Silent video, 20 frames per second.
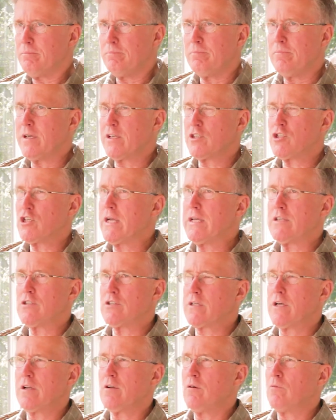big
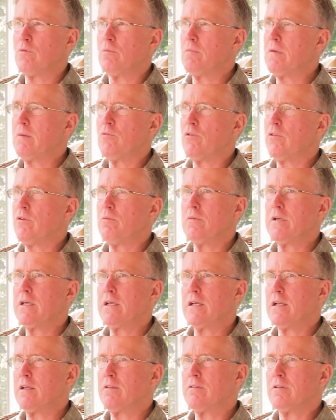changes. I don't remember there
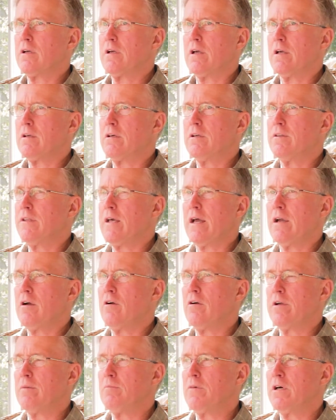being anything in that
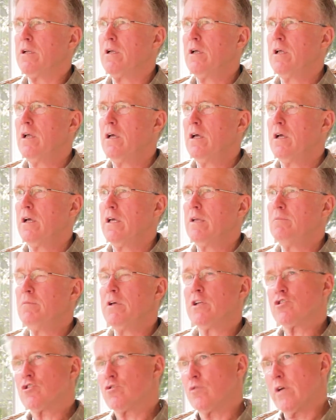area, but
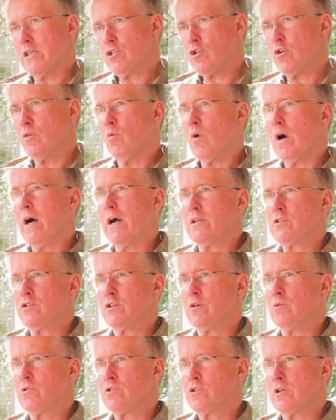administration-wise,
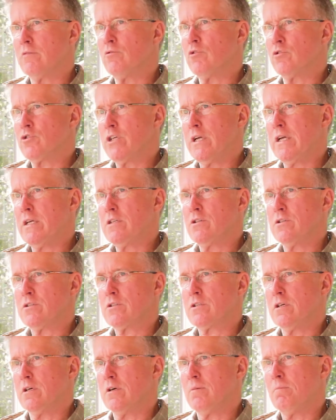there were several
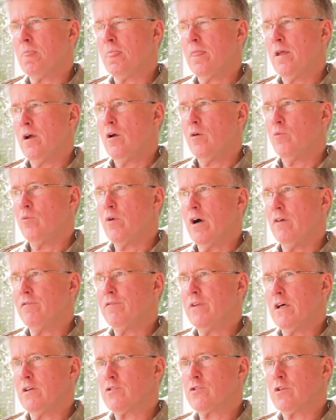changes. Ralph
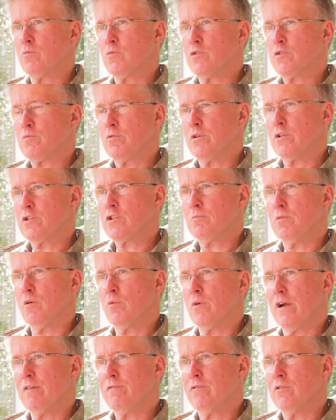Nelson was principal
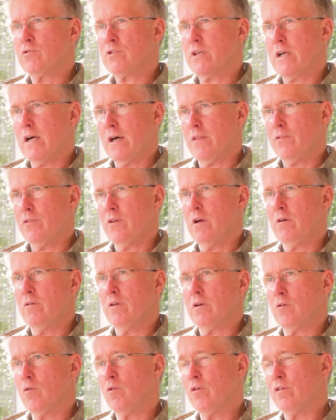when I first got there,
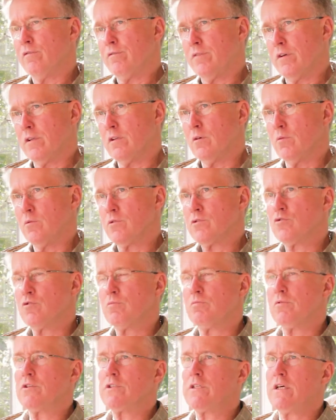and Gordon Fiddler was
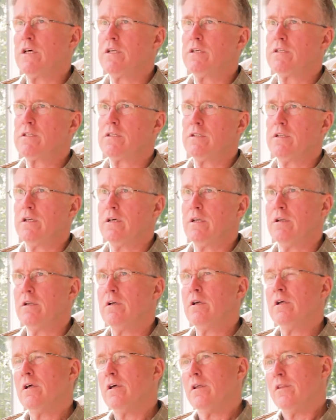superintendent, and then
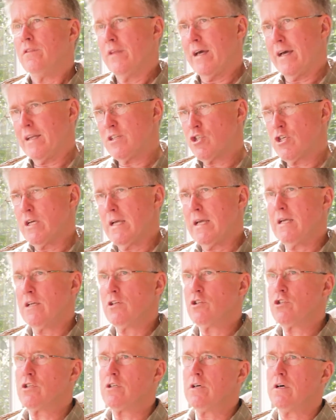that
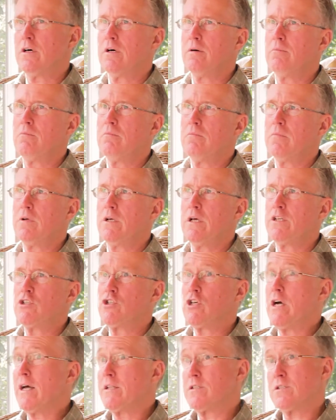changed. Ed
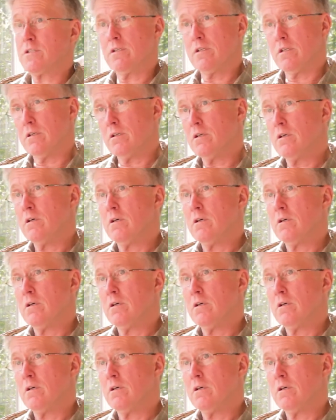Johnston